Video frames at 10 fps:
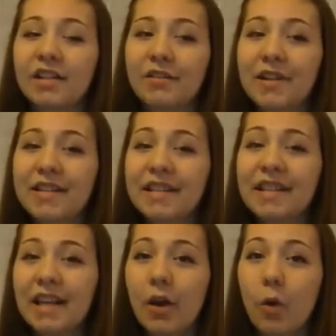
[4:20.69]

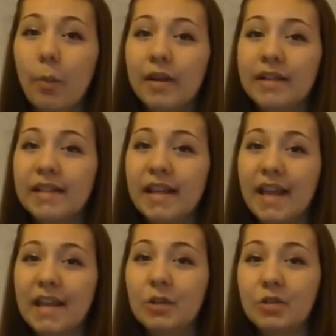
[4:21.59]
recently opened
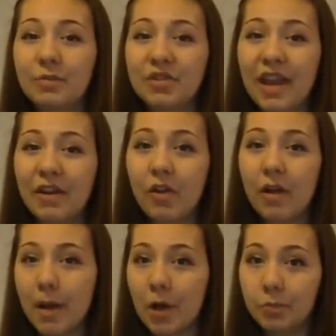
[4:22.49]
a YouTube channel
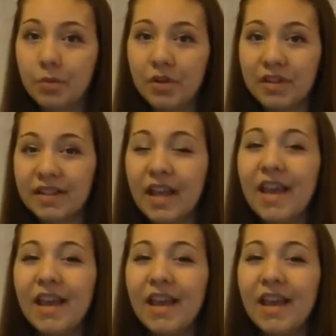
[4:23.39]
about books.